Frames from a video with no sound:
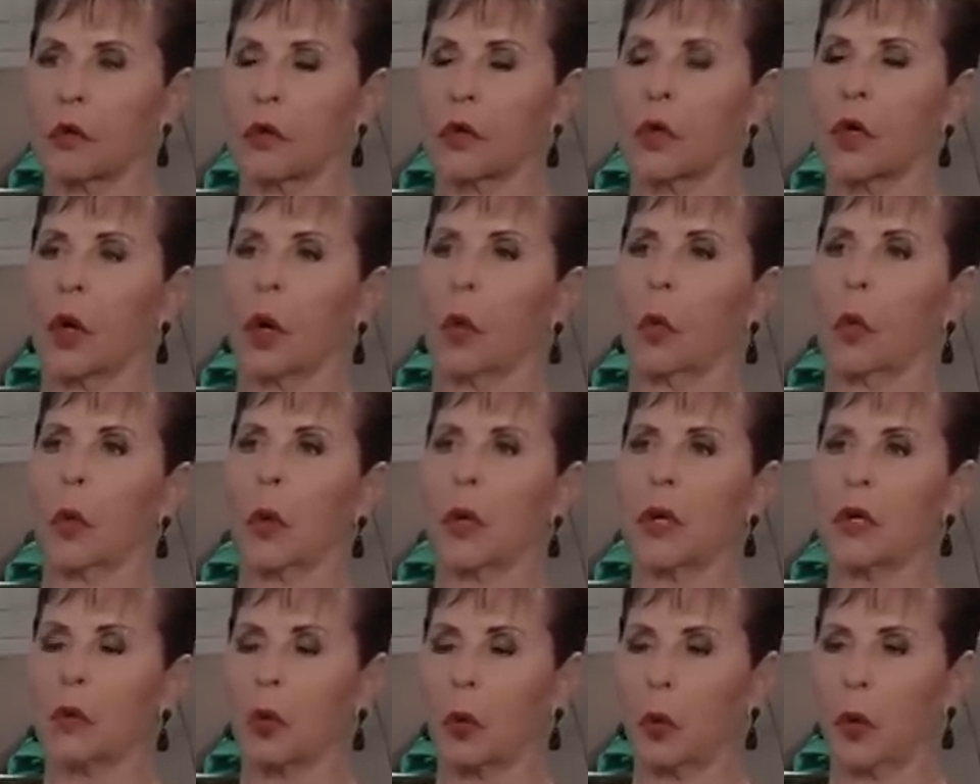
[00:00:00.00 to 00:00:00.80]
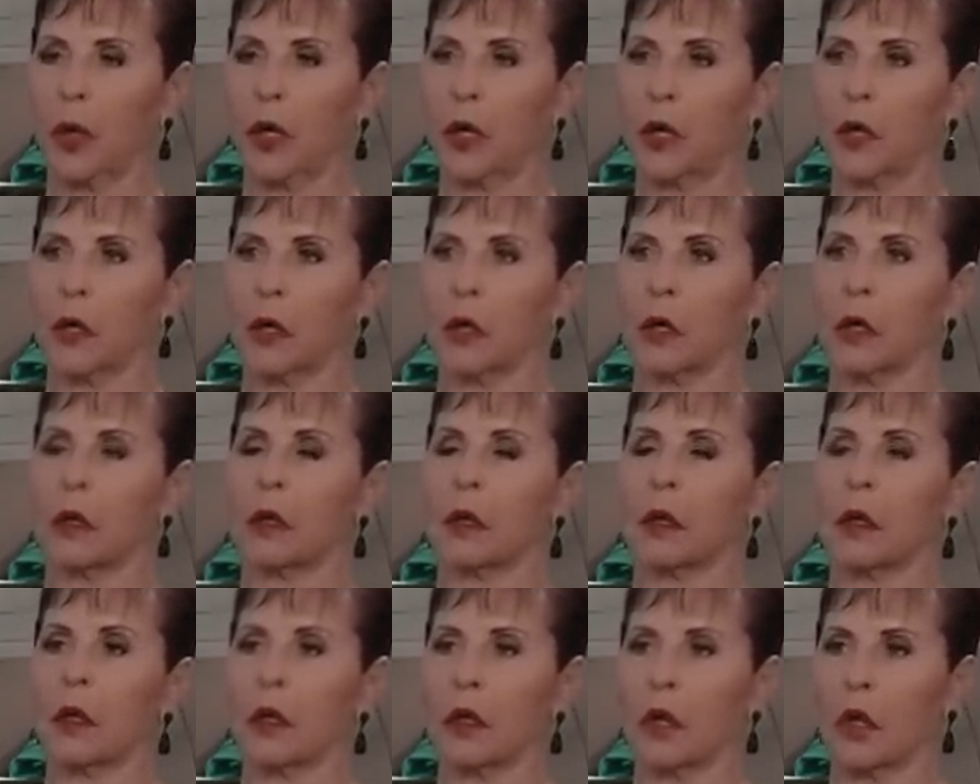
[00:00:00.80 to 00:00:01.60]
we
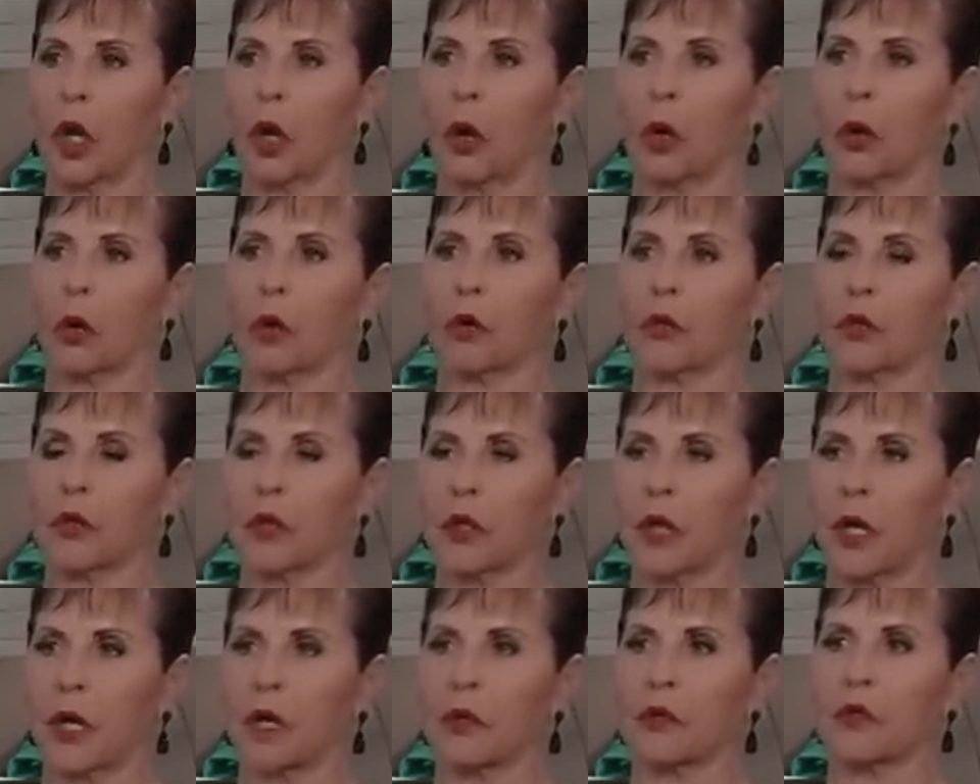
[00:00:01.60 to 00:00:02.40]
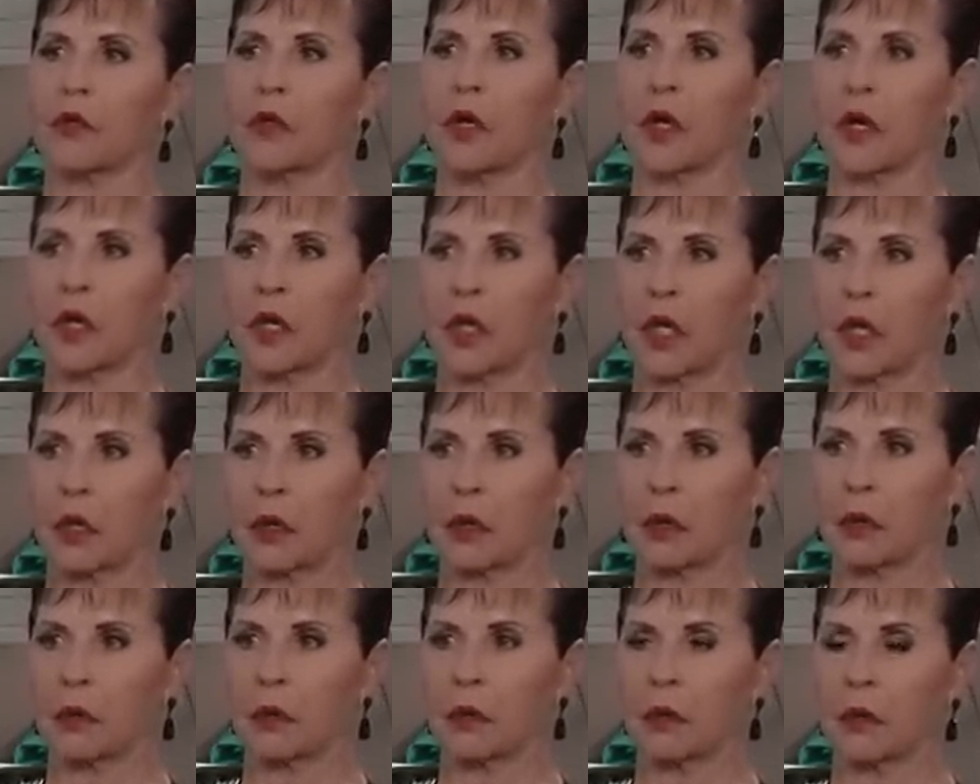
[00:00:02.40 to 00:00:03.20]
will lower the nets
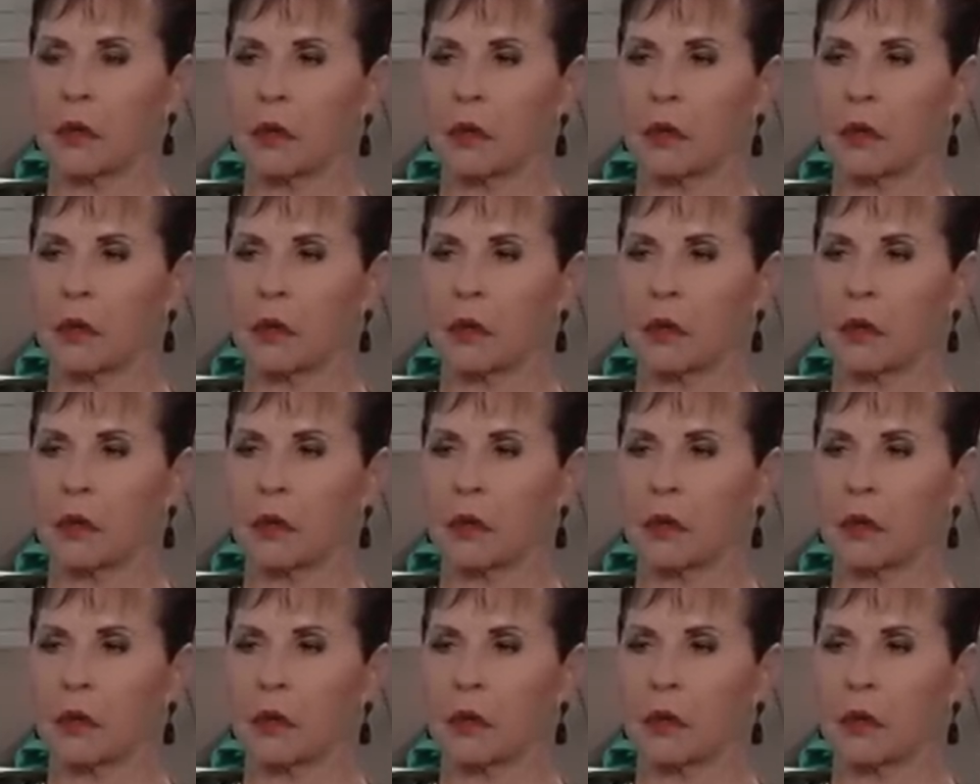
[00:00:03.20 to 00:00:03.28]
again.